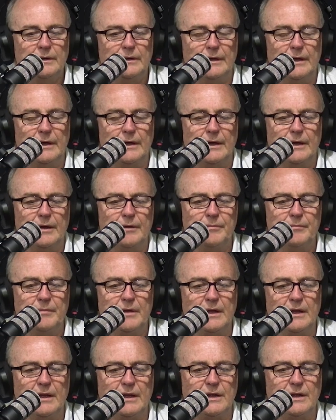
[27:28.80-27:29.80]
Yeah,
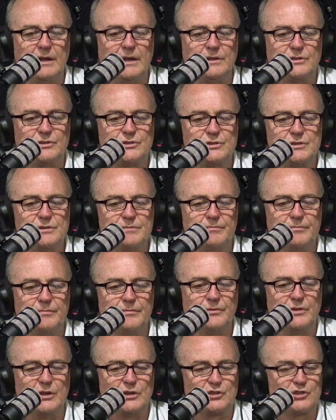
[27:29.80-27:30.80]

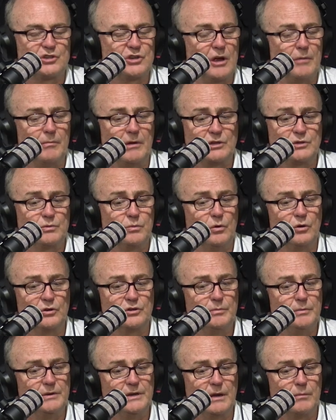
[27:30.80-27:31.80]
there's so much
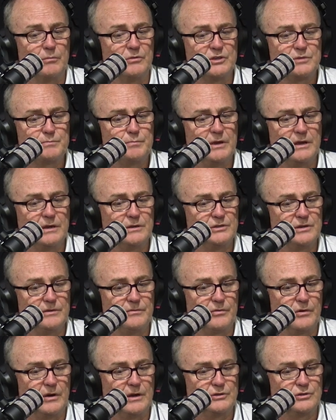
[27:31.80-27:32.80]
work to be done with this
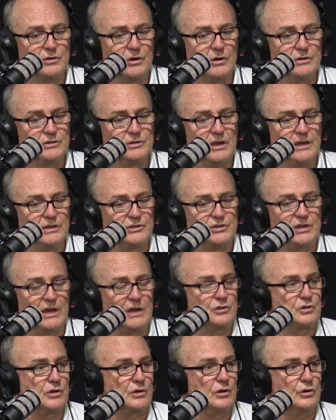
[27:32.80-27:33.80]
PNG franchise. It
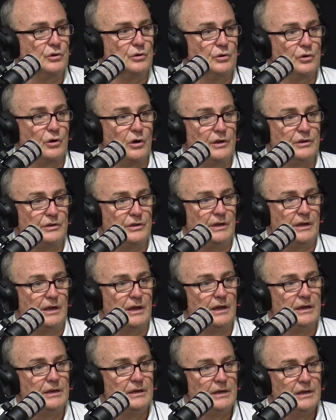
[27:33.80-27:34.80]
sounds like a good
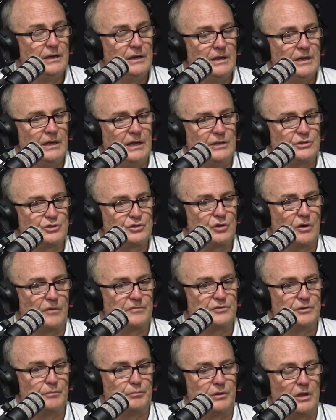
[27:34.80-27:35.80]
idea. It's
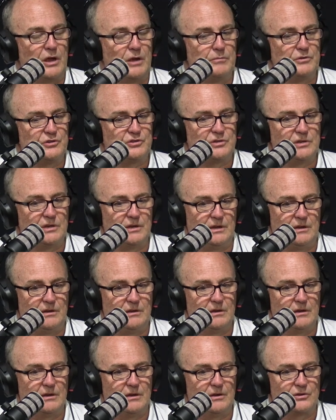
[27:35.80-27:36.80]
soft
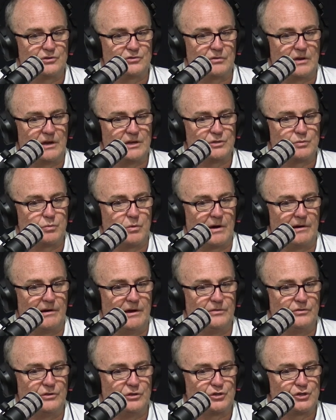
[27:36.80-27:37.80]
diplomacy. Australia's
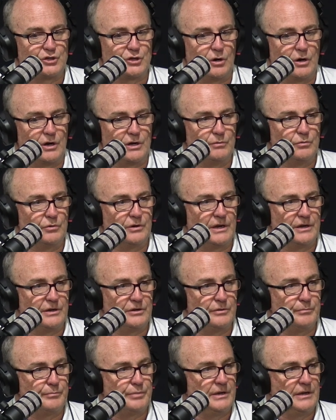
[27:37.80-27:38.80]
worried that China will get
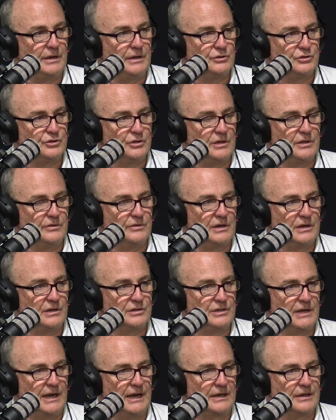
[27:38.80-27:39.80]
into PNG and then
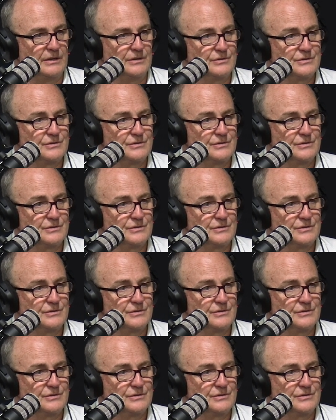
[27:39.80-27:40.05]
attack